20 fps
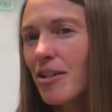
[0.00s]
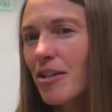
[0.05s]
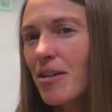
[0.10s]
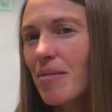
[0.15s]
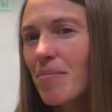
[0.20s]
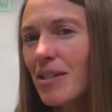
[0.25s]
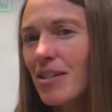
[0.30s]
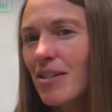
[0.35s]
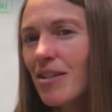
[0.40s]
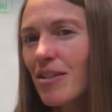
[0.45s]
and
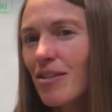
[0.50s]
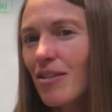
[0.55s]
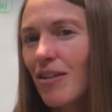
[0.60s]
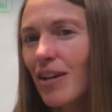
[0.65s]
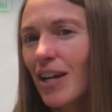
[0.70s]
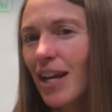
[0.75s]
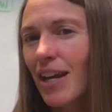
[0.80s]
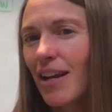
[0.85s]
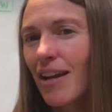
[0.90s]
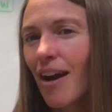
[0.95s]
Mrs.
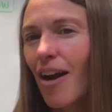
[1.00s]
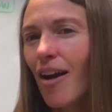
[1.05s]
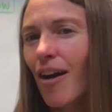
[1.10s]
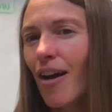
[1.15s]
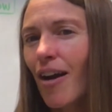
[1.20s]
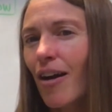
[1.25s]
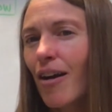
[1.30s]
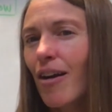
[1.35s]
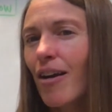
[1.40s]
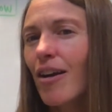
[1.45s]
Green
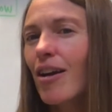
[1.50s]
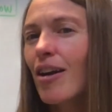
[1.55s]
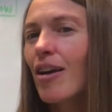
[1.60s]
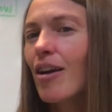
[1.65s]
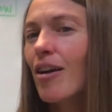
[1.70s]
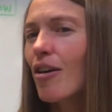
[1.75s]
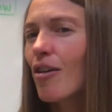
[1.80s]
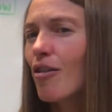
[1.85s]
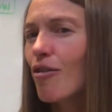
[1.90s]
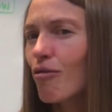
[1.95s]
are
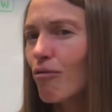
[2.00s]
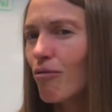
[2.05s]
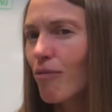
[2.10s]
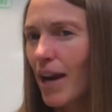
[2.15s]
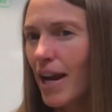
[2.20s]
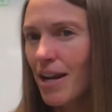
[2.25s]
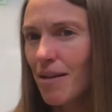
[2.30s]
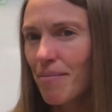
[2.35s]
great